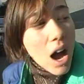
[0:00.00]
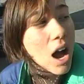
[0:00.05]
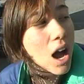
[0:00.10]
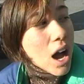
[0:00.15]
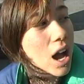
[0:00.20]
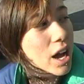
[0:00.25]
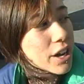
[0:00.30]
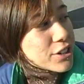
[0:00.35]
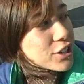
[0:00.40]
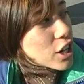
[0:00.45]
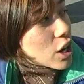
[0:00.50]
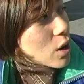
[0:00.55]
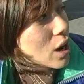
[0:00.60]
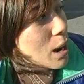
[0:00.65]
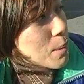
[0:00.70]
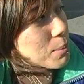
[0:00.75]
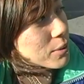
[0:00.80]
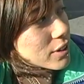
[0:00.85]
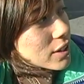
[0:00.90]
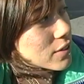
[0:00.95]
No,
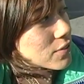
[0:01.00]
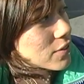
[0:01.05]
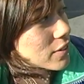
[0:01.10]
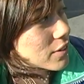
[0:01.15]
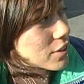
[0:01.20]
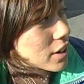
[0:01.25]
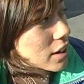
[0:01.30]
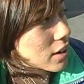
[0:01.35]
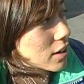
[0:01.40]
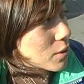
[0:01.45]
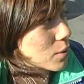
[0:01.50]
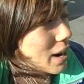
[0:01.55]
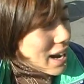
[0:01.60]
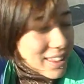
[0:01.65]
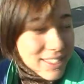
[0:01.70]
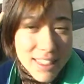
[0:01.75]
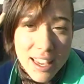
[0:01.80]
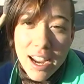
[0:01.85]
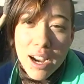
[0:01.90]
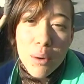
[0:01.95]
I believe they're
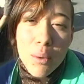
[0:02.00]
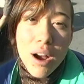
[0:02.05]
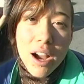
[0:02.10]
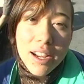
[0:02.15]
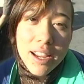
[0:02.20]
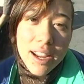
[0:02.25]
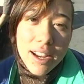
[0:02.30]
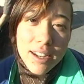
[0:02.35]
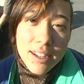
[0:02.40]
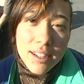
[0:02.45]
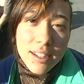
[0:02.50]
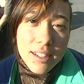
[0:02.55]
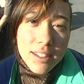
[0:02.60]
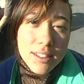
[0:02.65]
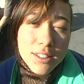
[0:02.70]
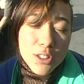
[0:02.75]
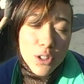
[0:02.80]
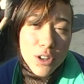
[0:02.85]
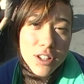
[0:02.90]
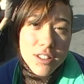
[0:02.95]
right there walking
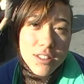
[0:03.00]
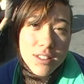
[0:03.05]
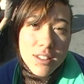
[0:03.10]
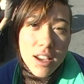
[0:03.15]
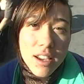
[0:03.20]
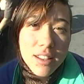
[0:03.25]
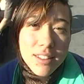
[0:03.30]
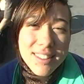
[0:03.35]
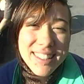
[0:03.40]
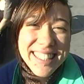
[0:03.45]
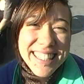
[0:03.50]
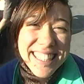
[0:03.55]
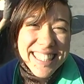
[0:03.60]
towards us.